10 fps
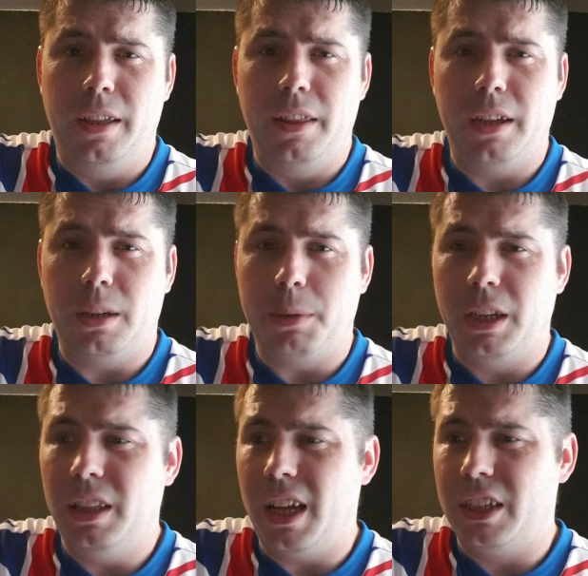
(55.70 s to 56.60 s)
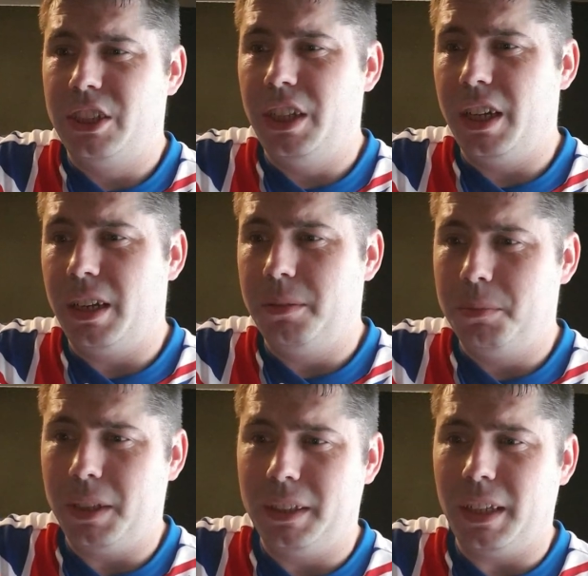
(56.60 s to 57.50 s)
They had Aberdeen last year.
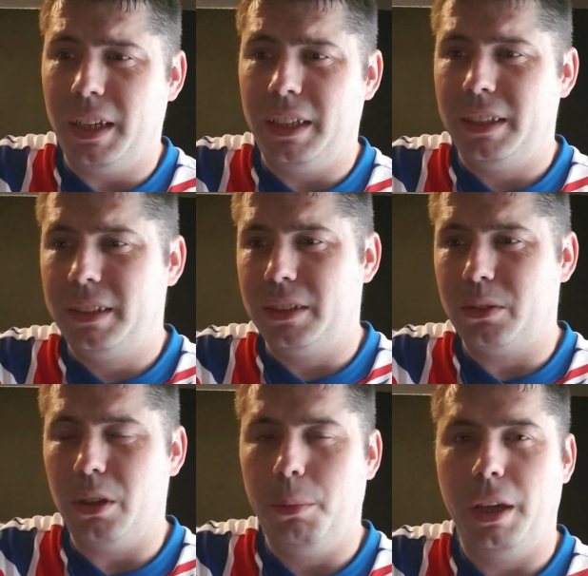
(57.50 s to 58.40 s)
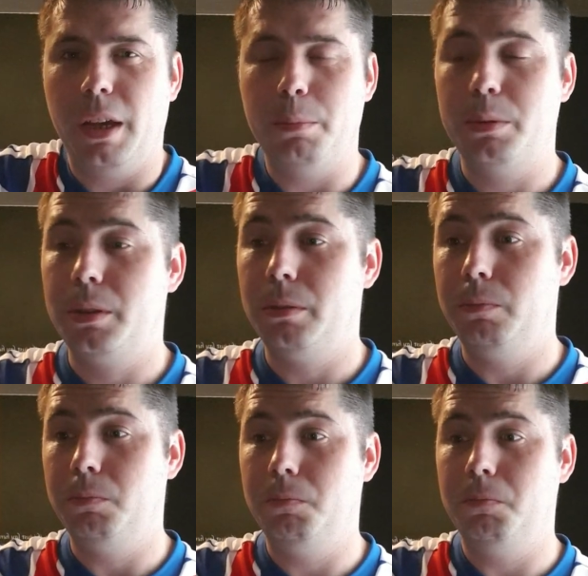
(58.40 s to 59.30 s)
I don't think it's going to be Hibs.
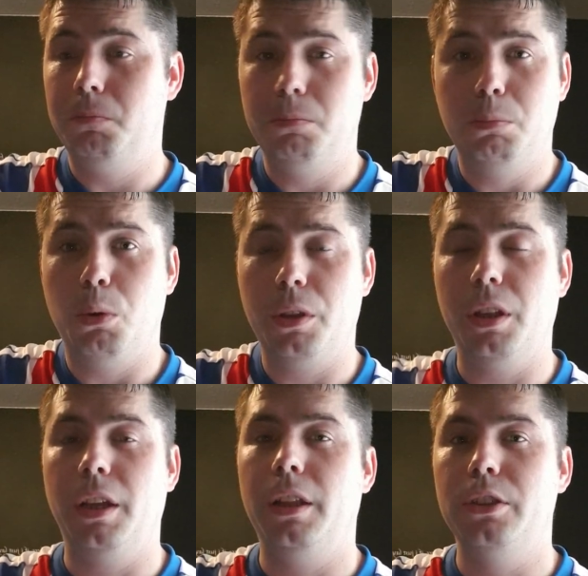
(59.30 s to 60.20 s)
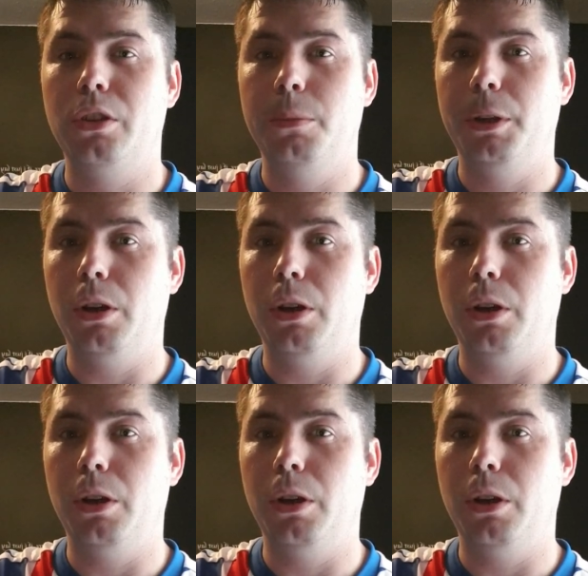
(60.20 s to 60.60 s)
More than likely it's going to be